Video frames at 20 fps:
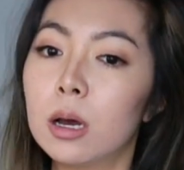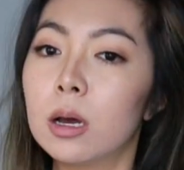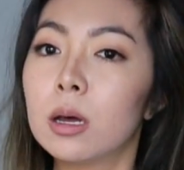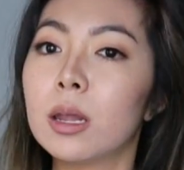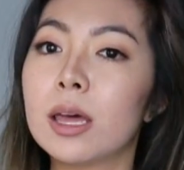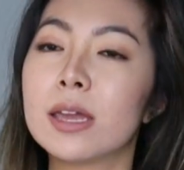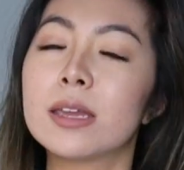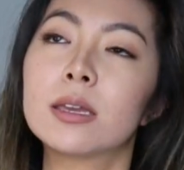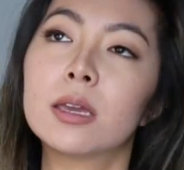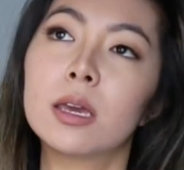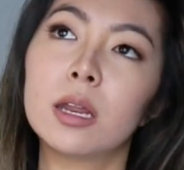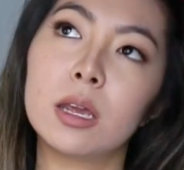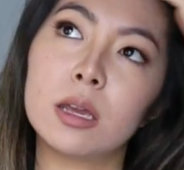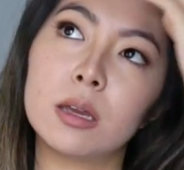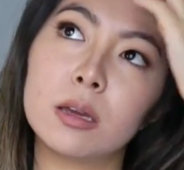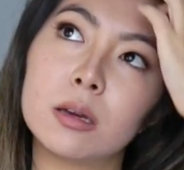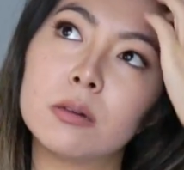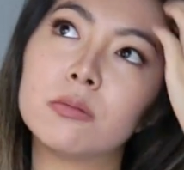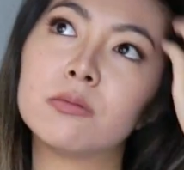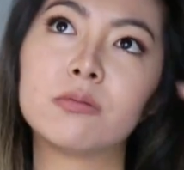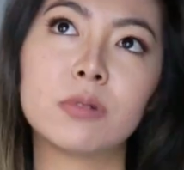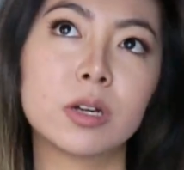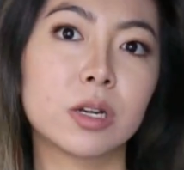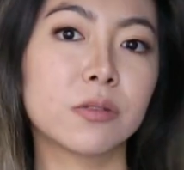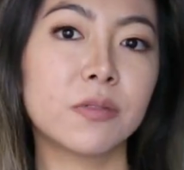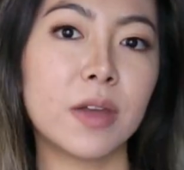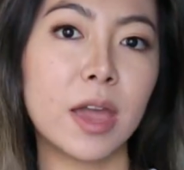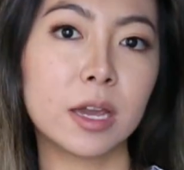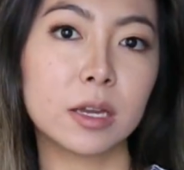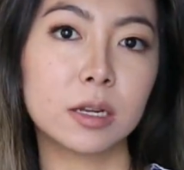like getting rid
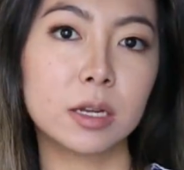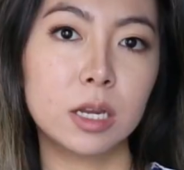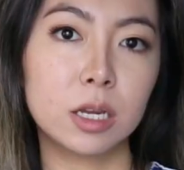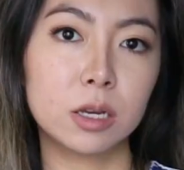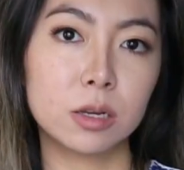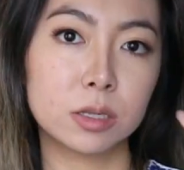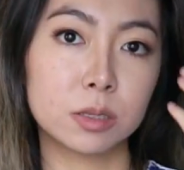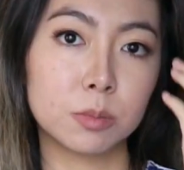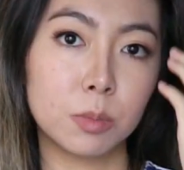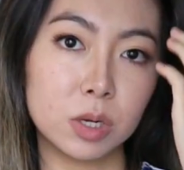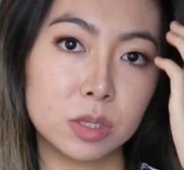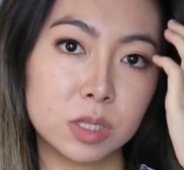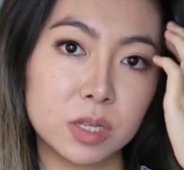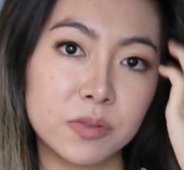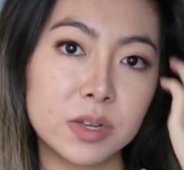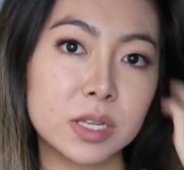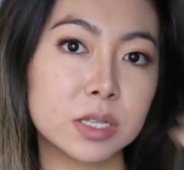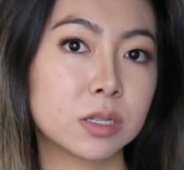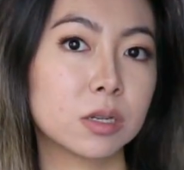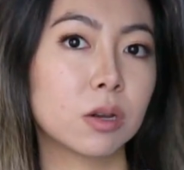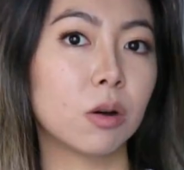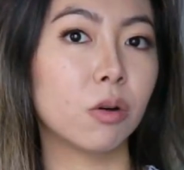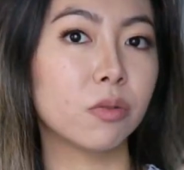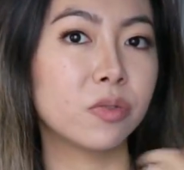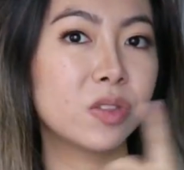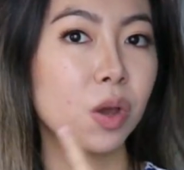of acne because most of it is gone.